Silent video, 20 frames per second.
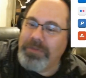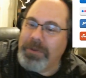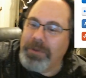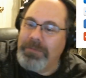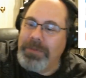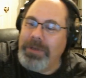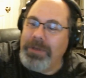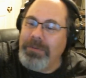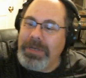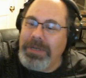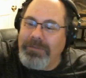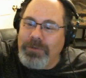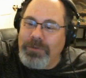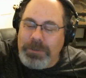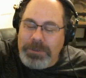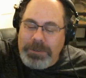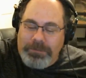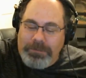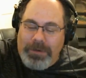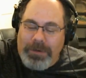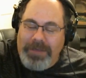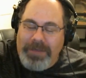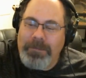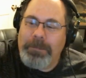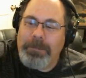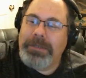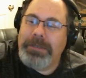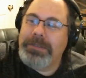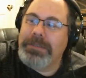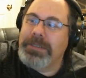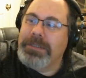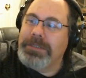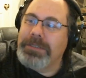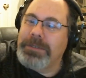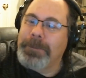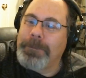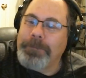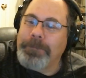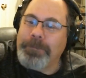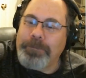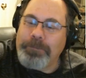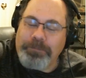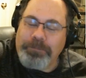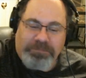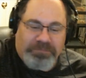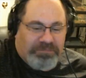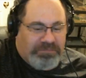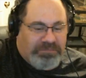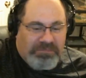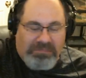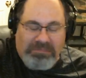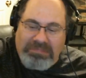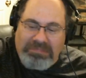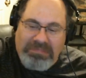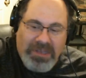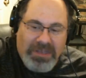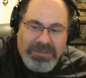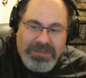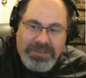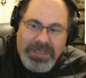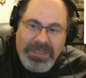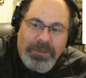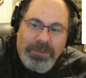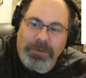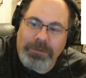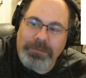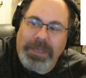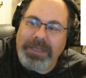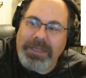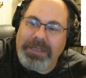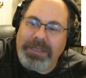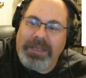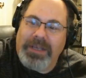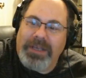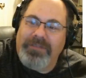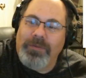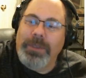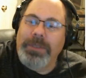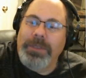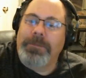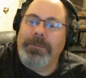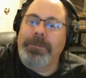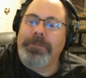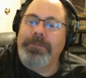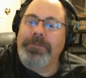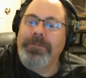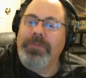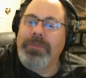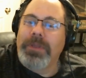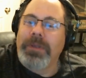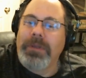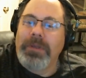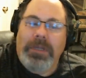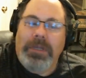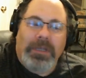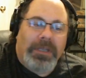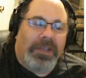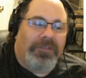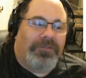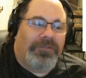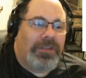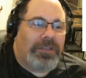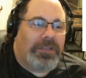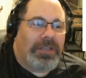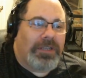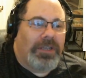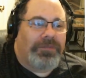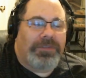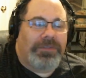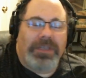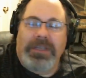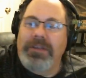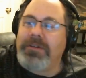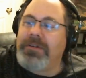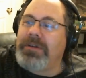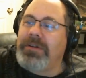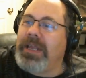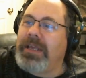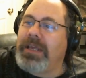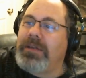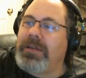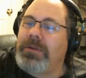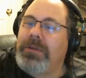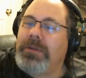They don't have to. It's a private business. It's not owned by the government. If the internet